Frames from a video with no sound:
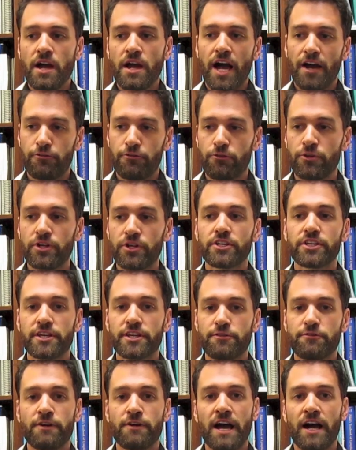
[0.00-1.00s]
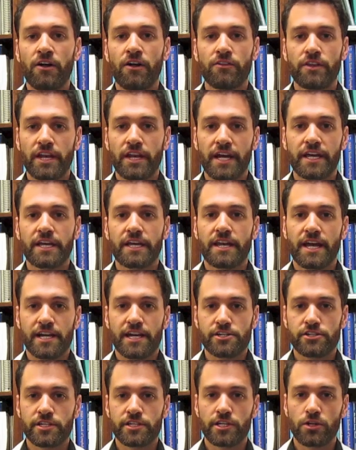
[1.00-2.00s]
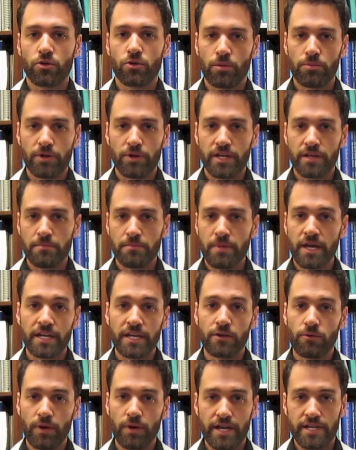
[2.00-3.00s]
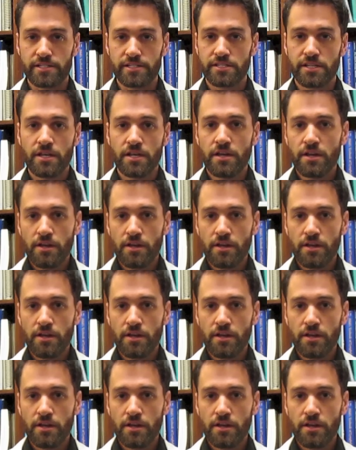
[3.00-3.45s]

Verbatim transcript: I've really found that I can actually incorporate in many ways